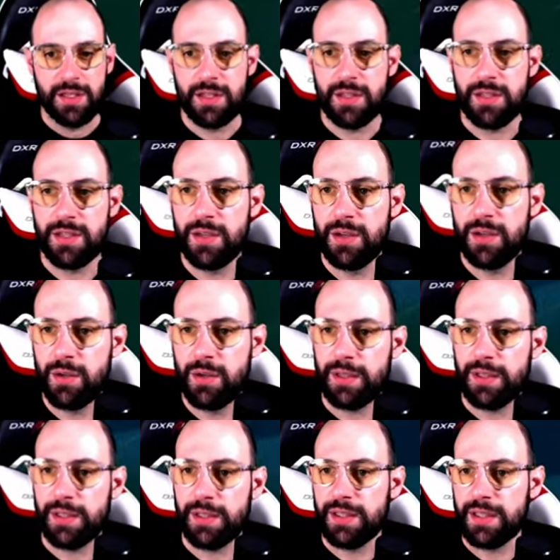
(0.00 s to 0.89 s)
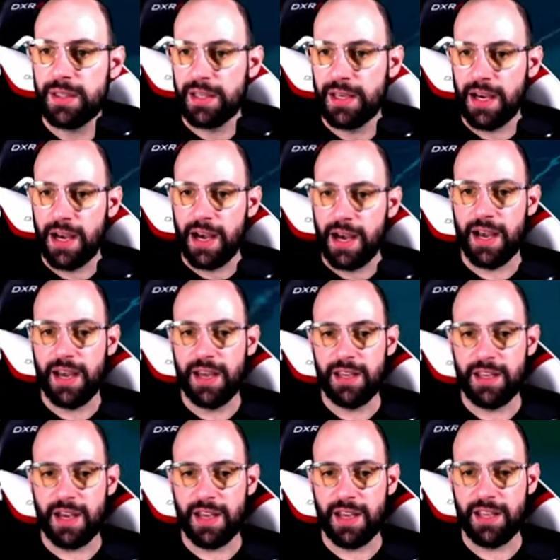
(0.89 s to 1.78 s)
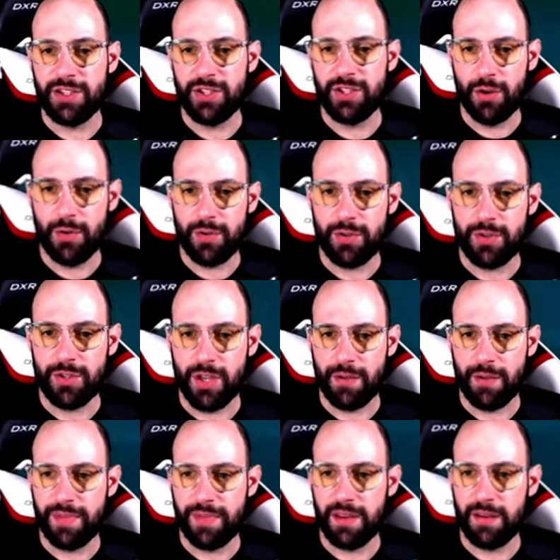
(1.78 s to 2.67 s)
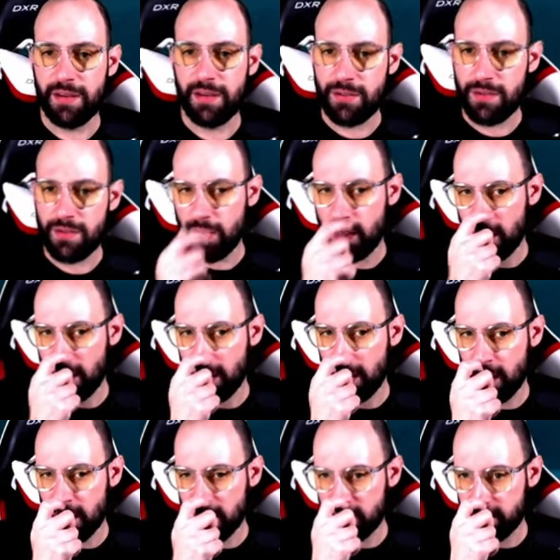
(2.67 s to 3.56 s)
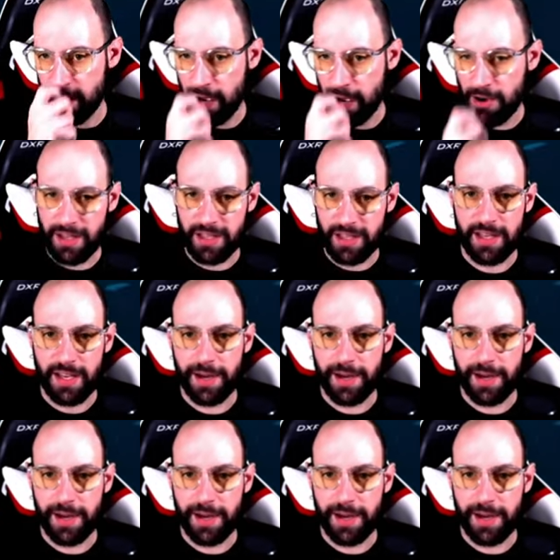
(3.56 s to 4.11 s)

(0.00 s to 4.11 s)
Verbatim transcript: So, yeah, I, I saw something uh, spawning